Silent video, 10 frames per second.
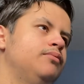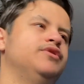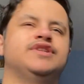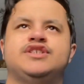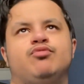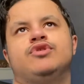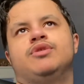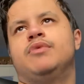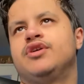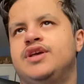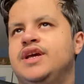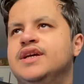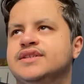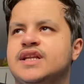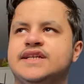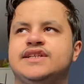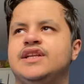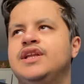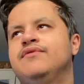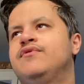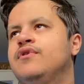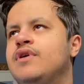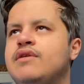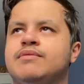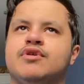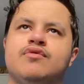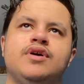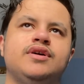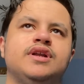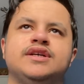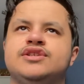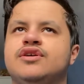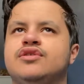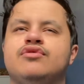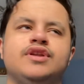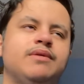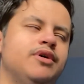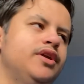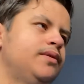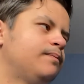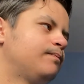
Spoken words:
because this is what the market is. Leicester did it for Harry Maguire. Leicester got their money.